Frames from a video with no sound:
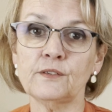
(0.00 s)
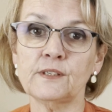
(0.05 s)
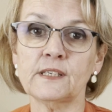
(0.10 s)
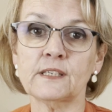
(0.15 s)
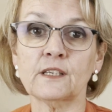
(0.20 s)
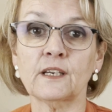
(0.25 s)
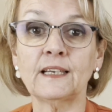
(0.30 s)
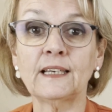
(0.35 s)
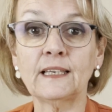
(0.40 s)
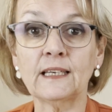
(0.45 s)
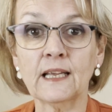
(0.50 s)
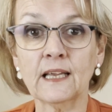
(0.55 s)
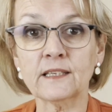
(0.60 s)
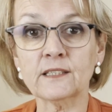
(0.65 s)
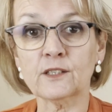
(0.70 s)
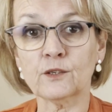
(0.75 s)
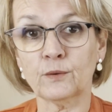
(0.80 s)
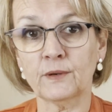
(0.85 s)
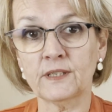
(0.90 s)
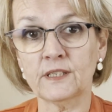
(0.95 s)
is going to
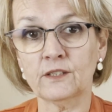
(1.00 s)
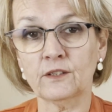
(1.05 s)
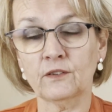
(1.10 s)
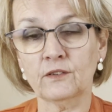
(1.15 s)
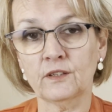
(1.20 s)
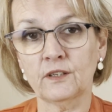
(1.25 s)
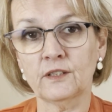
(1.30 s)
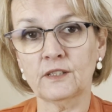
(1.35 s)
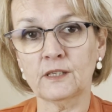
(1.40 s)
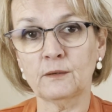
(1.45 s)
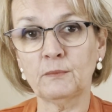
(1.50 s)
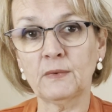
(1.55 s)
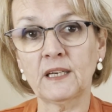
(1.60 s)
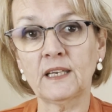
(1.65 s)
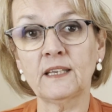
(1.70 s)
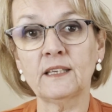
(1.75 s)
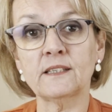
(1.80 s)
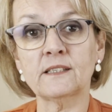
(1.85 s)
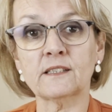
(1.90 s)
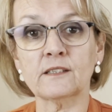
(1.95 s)
last 20 or 30
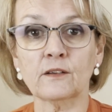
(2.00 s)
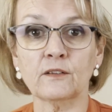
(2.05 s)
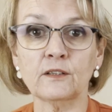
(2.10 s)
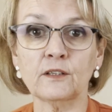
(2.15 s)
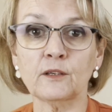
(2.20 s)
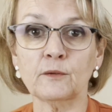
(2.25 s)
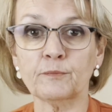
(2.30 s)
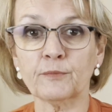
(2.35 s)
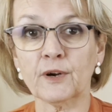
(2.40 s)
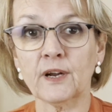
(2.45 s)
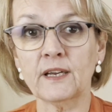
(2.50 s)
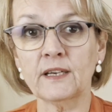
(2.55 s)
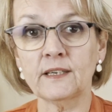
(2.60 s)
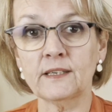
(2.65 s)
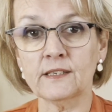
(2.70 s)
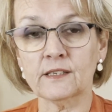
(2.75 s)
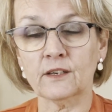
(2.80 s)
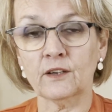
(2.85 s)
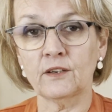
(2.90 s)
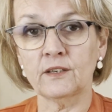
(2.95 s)
minutes, so that your brain
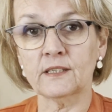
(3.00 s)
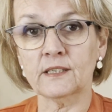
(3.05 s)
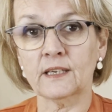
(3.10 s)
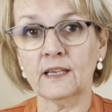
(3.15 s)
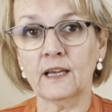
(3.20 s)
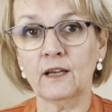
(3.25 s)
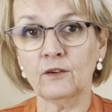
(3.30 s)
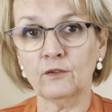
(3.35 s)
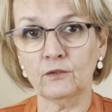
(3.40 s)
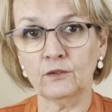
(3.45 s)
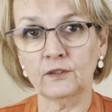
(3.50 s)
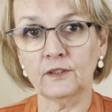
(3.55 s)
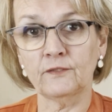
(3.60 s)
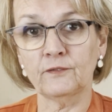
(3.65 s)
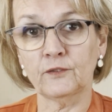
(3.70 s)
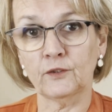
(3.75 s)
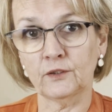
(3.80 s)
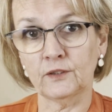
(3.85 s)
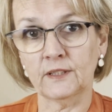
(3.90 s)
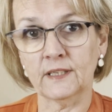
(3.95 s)
is going to get all the
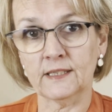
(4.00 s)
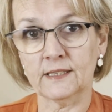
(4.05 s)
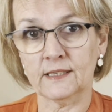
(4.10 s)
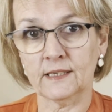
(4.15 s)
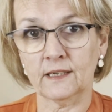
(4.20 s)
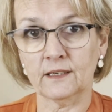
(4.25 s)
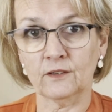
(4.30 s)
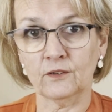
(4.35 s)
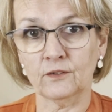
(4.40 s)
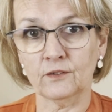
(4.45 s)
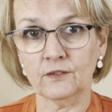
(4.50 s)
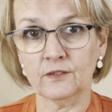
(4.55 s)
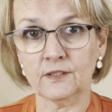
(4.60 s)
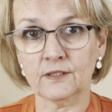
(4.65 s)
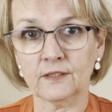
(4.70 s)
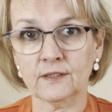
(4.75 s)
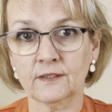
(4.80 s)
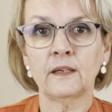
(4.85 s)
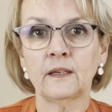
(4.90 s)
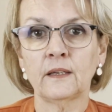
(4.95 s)
fullness
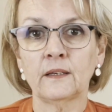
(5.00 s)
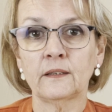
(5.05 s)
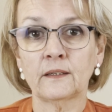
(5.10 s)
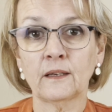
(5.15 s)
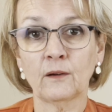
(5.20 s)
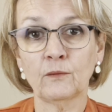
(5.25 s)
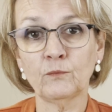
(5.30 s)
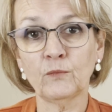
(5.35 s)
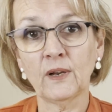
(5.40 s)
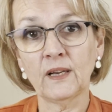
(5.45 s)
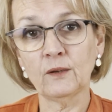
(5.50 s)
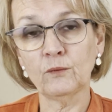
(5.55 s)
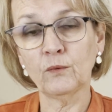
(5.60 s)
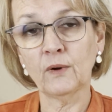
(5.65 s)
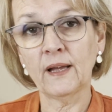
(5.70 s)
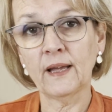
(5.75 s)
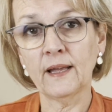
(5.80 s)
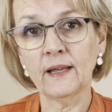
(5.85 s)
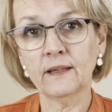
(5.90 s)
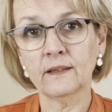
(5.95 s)
signals. Now, I'm well
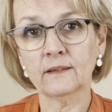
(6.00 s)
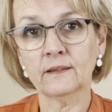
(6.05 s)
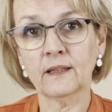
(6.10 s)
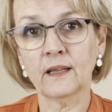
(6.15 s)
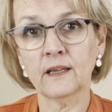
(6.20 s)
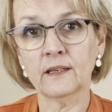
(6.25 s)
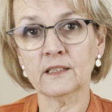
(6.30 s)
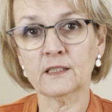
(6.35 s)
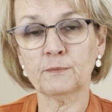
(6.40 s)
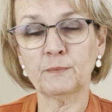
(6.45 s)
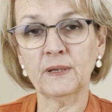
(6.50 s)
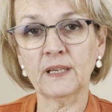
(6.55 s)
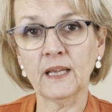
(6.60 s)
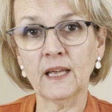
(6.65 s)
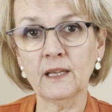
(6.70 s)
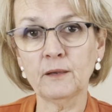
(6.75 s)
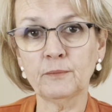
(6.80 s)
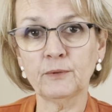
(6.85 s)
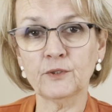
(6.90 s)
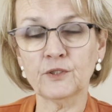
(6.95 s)
aware that being
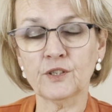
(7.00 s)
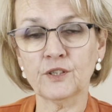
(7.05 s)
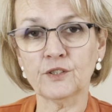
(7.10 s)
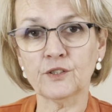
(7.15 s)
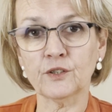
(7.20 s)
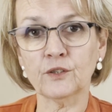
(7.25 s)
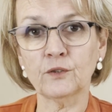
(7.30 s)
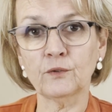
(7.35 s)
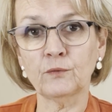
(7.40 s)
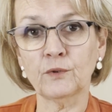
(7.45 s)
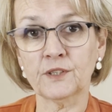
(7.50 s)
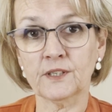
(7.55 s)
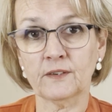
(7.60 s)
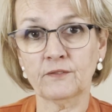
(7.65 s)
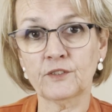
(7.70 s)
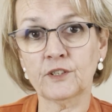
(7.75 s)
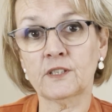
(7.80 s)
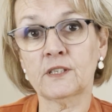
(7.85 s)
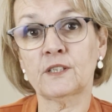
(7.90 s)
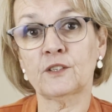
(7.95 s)
able to do what I've
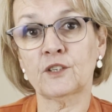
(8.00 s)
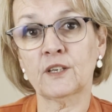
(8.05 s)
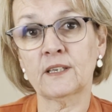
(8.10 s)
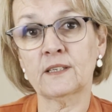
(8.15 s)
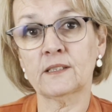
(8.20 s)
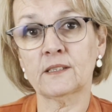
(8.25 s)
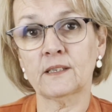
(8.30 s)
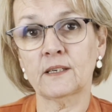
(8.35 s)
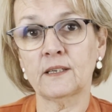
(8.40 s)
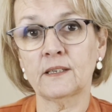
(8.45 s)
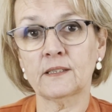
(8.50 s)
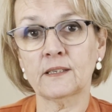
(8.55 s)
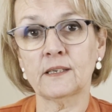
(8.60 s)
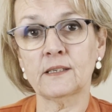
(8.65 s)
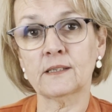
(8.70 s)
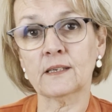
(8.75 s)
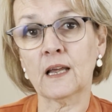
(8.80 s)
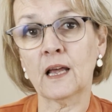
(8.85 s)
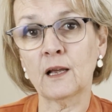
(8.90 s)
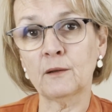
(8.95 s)
just suggested
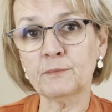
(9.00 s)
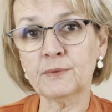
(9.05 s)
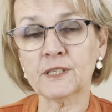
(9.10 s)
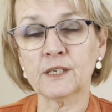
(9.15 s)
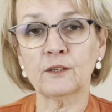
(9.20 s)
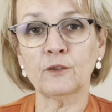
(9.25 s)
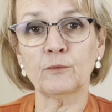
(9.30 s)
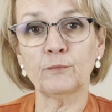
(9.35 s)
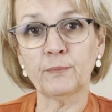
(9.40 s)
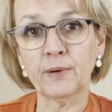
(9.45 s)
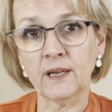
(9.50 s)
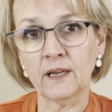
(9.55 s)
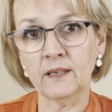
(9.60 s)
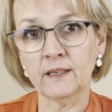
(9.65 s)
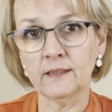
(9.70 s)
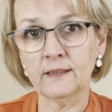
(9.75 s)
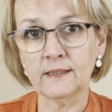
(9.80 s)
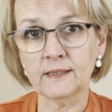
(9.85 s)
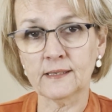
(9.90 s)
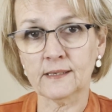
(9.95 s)
is absolute pie
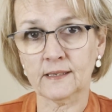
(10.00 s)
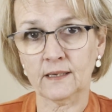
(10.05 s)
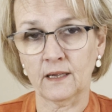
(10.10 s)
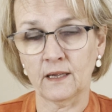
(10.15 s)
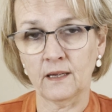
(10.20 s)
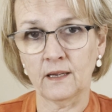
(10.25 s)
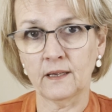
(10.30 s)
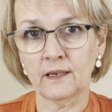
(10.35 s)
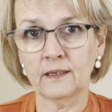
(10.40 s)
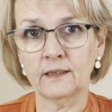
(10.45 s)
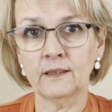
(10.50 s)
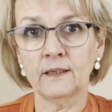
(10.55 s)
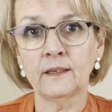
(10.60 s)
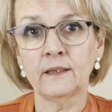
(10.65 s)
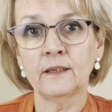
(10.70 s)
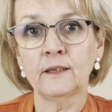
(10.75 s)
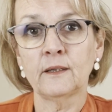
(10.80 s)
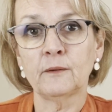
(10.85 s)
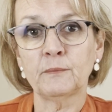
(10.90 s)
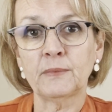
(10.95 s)
in the sky,
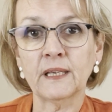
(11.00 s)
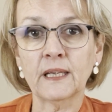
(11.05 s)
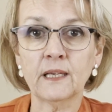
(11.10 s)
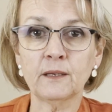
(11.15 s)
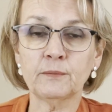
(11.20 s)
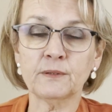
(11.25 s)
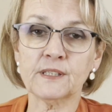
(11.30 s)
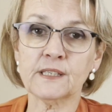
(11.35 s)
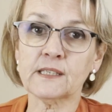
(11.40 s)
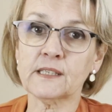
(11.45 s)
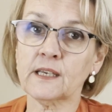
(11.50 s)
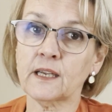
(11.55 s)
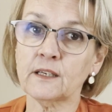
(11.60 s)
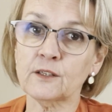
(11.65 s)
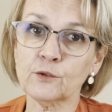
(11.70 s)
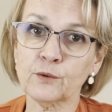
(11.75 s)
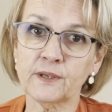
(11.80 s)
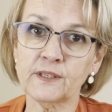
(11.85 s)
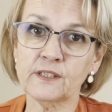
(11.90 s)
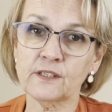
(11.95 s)
being able to take
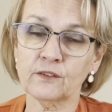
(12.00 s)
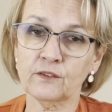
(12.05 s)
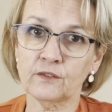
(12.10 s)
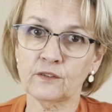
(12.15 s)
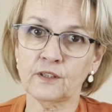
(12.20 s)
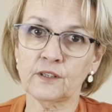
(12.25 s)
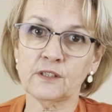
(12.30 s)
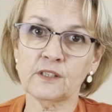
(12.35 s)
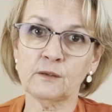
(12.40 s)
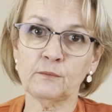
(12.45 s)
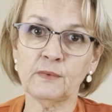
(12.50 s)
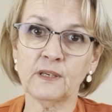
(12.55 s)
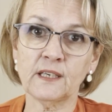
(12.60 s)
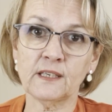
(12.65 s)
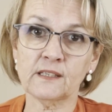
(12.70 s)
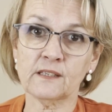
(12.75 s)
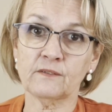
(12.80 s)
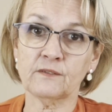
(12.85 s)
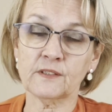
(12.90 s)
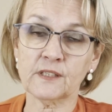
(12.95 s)
20 or 30
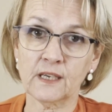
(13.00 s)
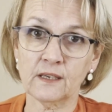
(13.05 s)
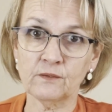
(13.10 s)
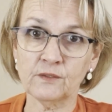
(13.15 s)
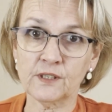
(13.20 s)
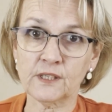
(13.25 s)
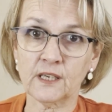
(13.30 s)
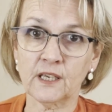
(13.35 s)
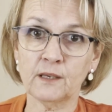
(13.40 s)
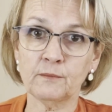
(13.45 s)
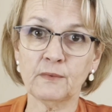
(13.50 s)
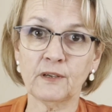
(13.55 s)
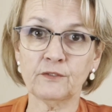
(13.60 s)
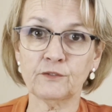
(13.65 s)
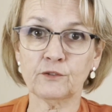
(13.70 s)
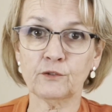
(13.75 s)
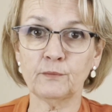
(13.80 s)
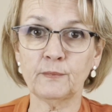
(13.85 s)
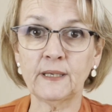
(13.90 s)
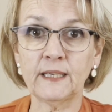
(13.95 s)
minutes of downtime
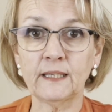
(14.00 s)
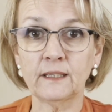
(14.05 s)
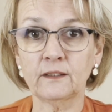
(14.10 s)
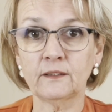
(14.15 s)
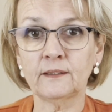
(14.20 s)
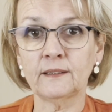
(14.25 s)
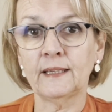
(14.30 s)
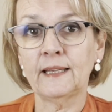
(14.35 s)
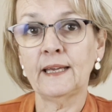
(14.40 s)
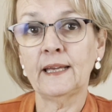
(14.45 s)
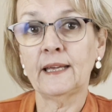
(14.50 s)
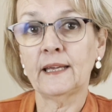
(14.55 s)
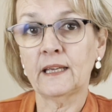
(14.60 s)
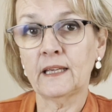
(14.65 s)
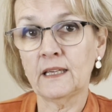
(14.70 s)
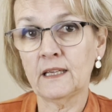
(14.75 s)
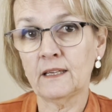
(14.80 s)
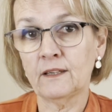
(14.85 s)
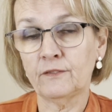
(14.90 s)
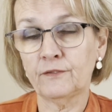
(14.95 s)
after a meal,
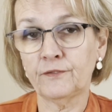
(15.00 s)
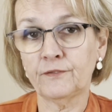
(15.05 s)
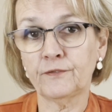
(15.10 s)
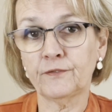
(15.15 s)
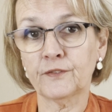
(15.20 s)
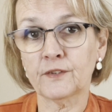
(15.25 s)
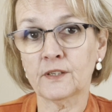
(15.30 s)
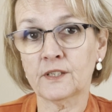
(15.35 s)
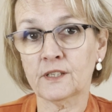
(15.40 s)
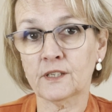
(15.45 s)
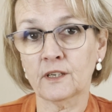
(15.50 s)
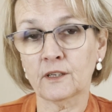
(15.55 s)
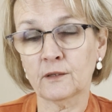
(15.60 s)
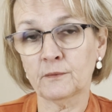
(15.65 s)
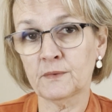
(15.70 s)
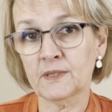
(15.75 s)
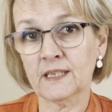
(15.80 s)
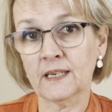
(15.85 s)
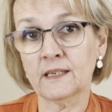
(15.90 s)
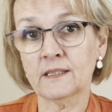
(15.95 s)
if
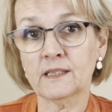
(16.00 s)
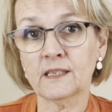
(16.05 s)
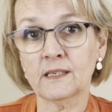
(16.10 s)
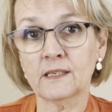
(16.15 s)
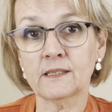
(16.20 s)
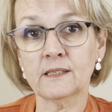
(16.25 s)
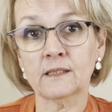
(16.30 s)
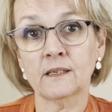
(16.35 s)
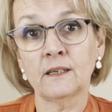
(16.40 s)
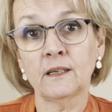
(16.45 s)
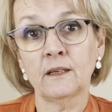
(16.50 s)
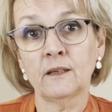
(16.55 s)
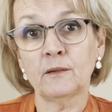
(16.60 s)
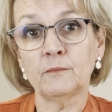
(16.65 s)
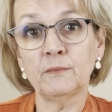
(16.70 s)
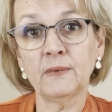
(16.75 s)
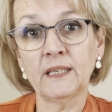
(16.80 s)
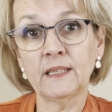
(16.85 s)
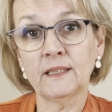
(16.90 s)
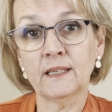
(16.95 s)
circumstances
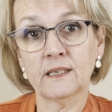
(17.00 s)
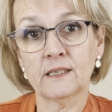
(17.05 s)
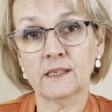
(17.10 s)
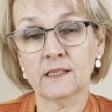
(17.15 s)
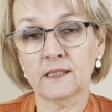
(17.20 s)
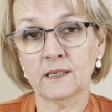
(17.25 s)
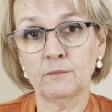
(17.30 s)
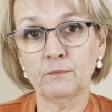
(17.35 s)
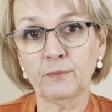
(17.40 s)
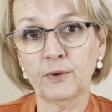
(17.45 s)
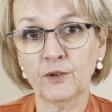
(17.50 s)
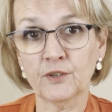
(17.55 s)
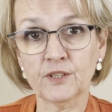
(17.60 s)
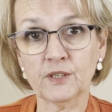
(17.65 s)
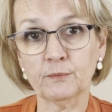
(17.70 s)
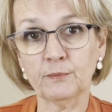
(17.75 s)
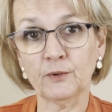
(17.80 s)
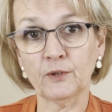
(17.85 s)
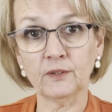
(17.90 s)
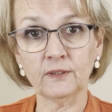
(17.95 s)
mean that it's
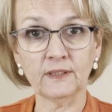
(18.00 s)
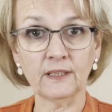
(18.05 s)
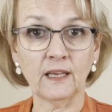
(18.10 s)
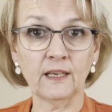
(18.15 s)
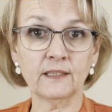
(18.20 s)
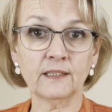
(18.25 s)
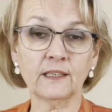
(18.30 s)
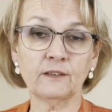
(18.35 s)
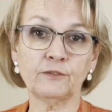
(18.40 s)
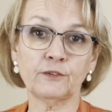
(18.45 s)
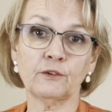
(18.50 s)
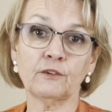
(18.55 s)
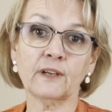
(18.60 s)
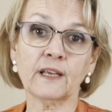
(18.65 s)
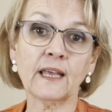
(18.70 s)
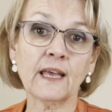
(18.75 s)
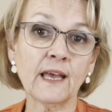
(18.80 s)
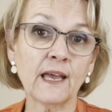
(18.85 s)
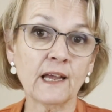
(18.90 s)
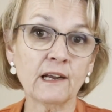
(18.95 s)
impossible, like if you're a
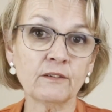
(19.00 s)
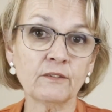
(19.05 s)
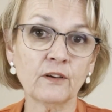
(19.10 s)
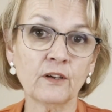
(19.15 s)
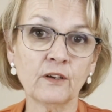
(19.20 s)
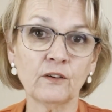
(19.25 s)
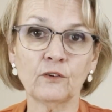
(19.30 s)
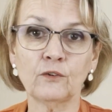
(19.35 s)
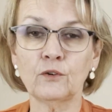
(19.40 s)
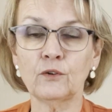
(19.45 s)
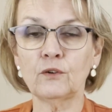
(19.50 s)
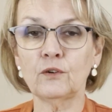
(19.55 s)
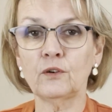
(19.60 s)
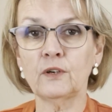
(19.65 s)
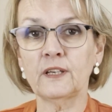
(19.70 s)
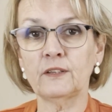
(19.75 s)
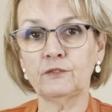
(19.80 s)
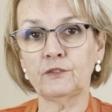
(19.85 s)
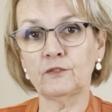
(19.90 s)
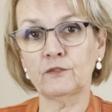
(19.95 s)
carer or
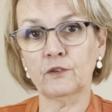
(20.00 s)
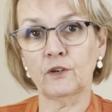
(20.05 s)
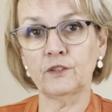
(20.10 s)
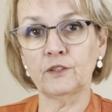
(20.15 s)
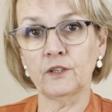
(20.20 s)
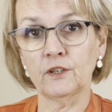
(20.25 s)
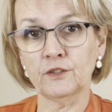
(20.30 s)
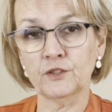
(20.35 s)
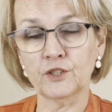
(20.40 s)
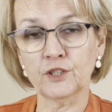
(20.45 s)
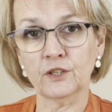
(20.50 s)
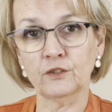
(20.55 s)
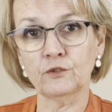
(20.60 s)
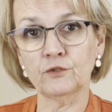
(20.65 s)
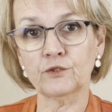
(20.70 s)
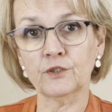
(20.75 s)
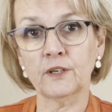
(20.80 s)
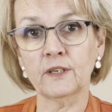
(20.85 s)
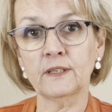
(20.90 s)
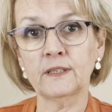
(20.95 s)
if you've got young
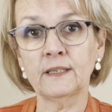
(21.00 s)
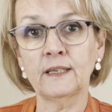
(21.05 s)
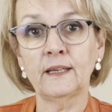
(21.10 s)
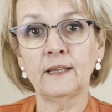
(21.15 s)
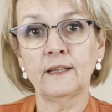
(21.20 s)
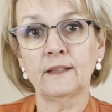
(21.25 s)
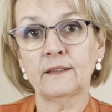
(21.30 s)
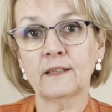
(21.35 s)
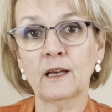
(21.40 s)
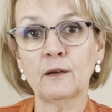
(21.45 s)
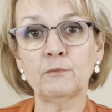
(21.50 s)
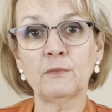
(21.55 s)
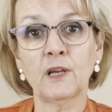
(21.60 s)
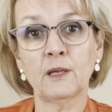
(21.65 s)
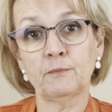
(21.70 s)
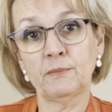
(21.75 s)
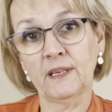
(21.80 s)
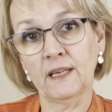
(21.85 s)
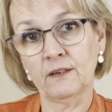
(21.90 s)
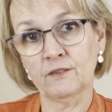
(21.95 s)
children, that might
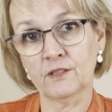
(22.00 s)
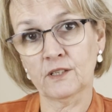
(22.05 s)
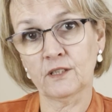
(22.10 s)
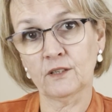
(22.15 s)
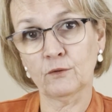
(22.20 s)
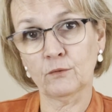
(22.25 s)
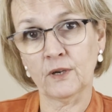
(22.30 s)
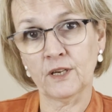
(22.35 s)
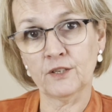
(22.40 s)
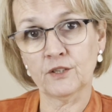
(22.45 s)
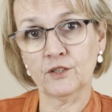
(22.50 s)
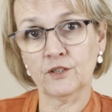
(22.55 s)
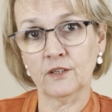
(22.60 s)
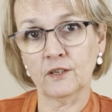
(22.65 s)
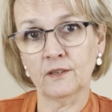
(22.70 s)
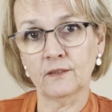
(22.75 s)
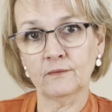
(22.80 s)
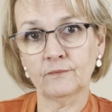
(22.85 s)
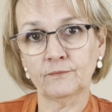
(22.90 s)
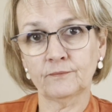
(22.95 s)
be out of the
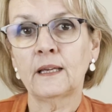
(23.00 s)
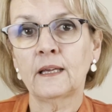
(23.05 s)
question.